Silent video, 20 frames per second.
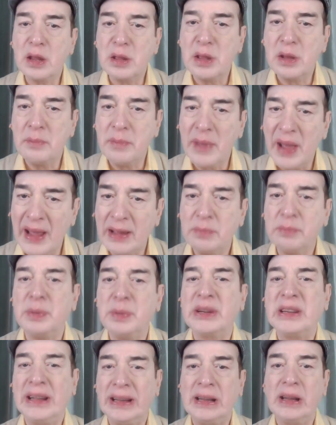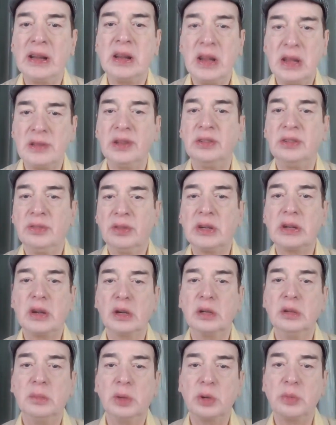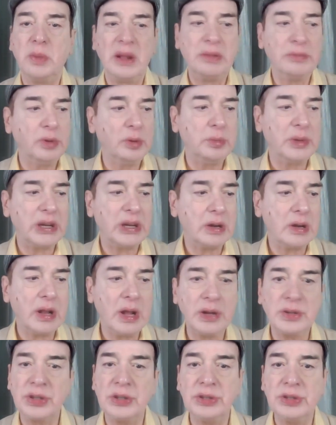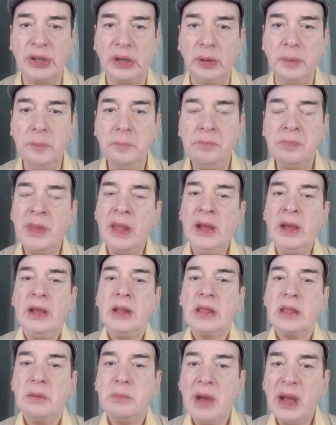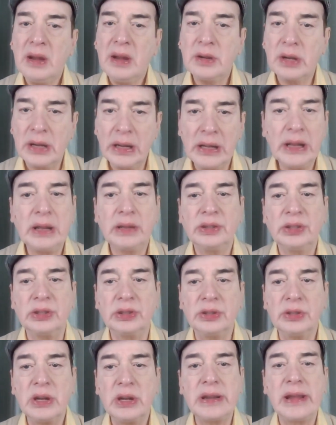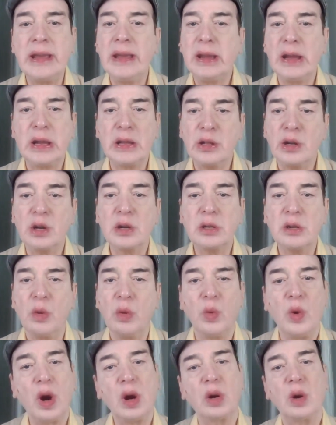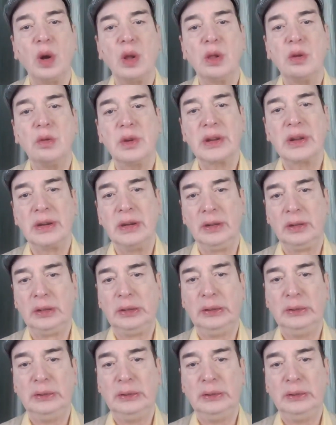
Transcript: the man particularly, since we're talking about man-woman relationship, the man realizes that he cannot walk all over her.